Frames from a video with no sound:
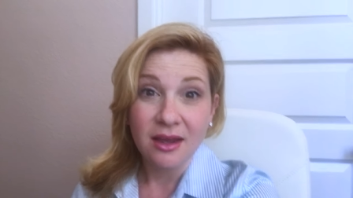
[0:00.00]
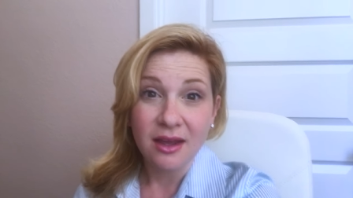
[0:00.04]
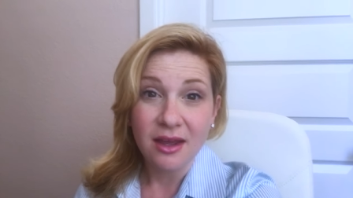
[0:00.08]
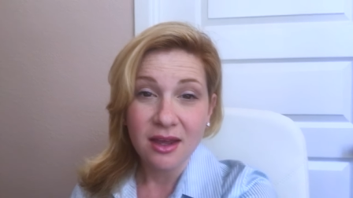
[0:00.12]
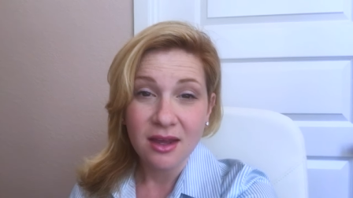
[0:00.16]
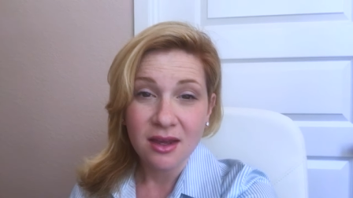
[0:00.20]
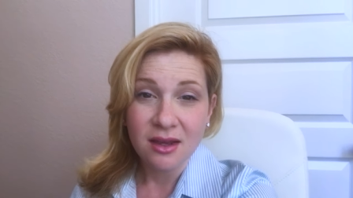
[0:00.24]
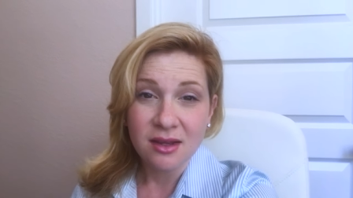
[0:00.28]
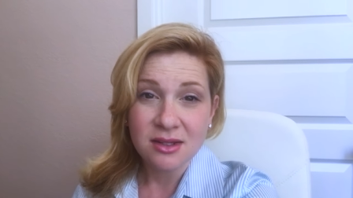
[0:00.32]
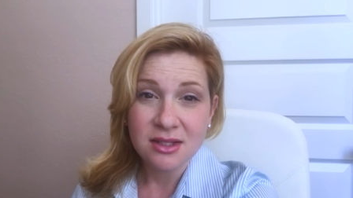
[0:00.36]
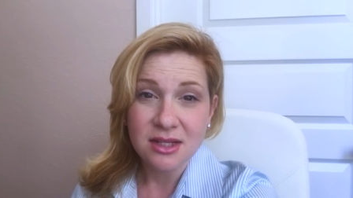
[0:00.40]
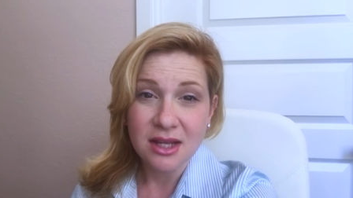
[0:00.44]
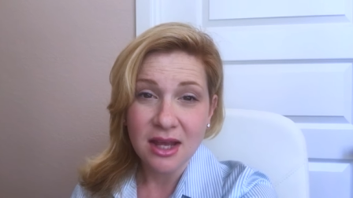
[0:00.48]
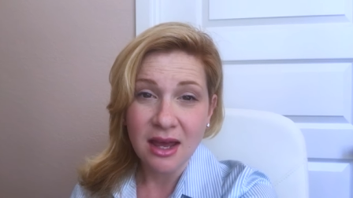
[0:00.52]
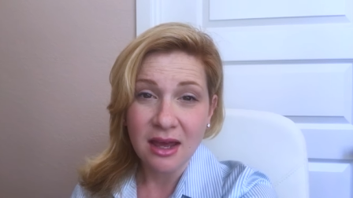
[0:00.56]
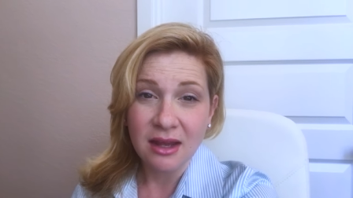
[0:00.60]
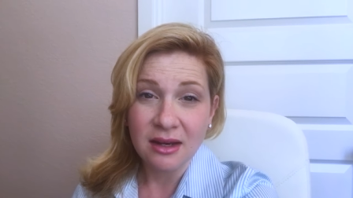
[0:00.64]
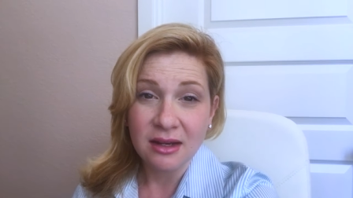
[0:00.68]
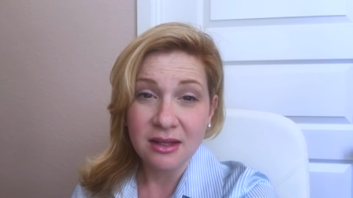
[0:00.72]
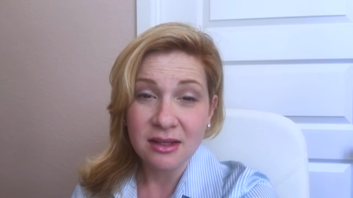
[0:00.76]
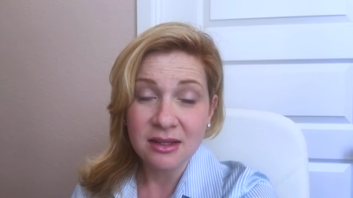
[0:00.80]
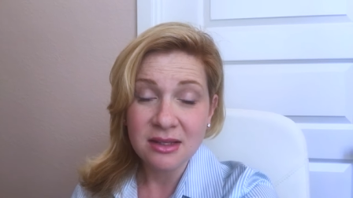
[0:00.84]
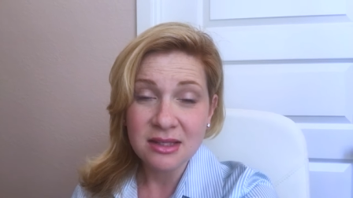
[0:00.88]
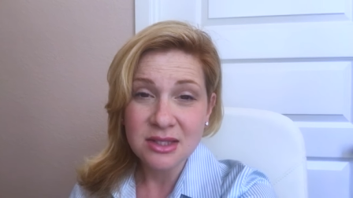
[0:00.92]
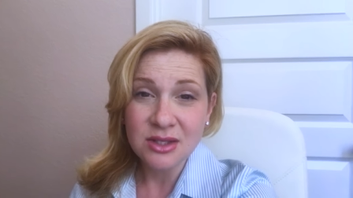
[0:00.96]
And to
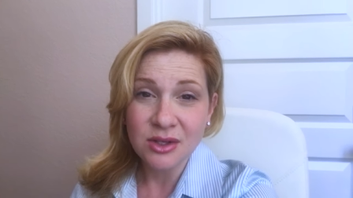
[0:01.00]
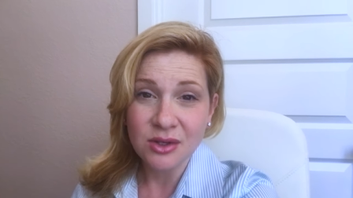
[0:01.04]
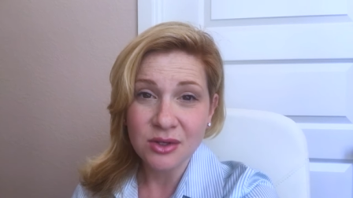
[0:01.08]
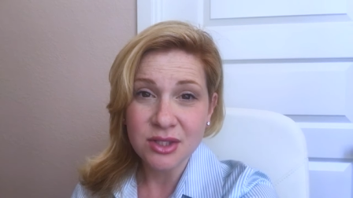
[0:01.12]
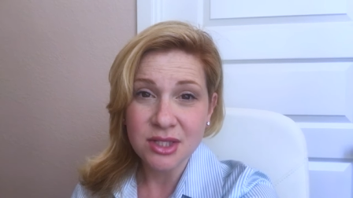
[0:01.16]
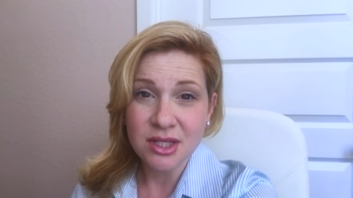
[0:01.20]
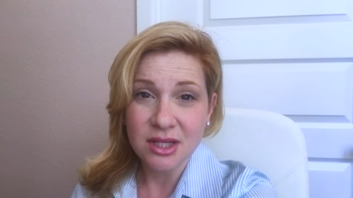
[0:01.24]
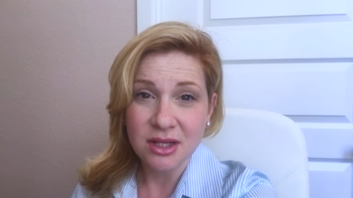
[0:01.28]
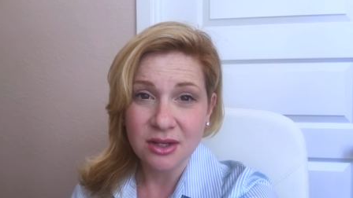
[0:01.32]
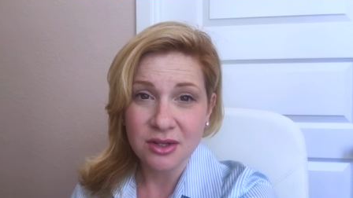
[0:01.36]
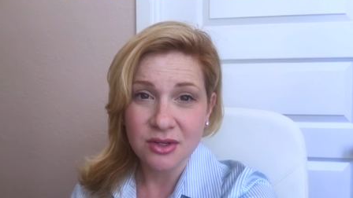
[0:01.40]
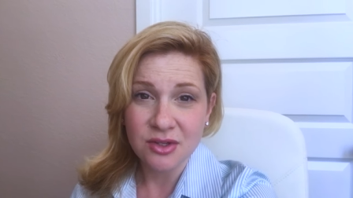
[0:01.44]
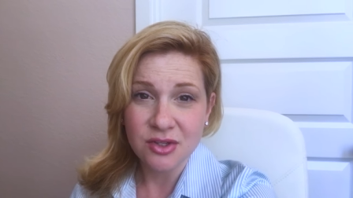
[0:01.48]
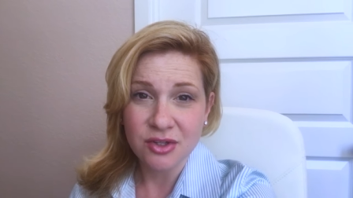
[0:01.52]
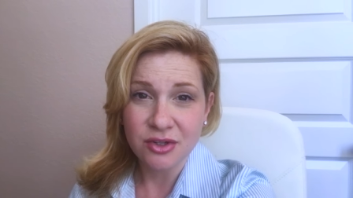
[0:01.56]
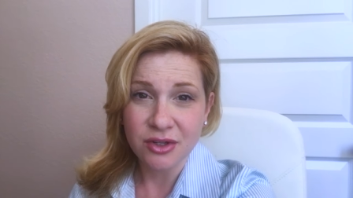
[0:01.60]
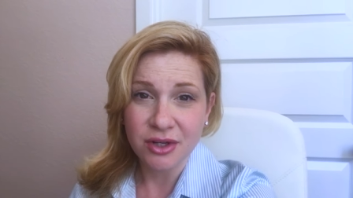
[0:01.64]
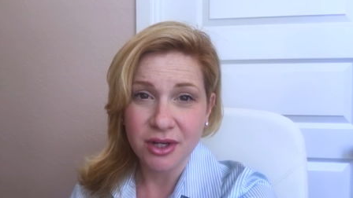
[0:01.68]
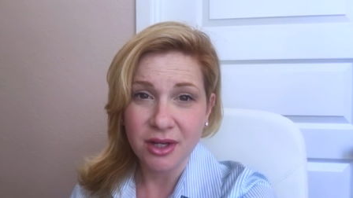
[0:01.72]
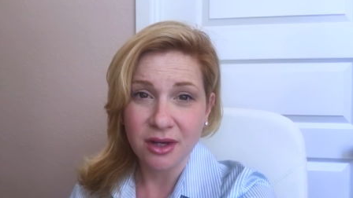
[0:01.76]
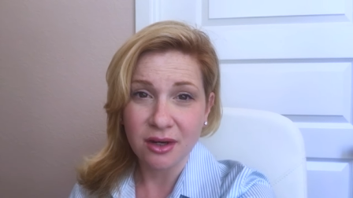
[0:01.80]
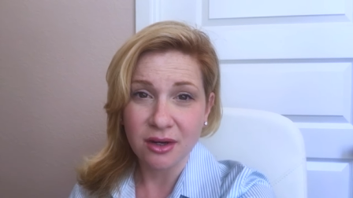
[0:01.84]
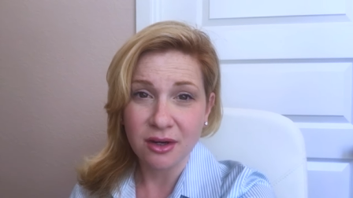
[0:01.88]
add insult to injury,